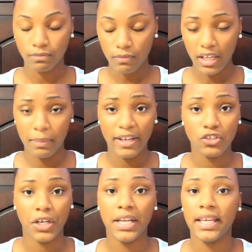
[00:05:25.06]
my
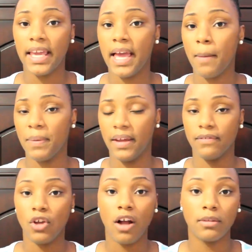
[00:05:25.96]
training camp, and
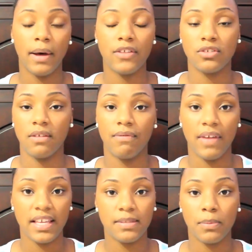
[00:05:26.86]
I've talked about this on
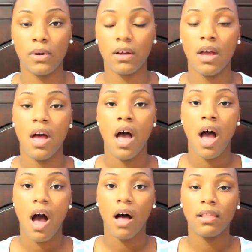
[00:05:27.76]
Facebook
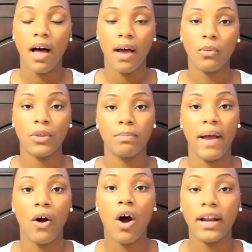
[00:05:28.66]
a lot with
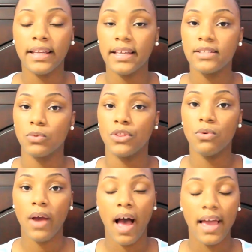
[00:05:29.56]
my audience, with
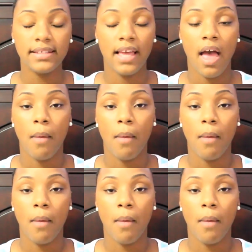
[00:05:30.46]
you guys.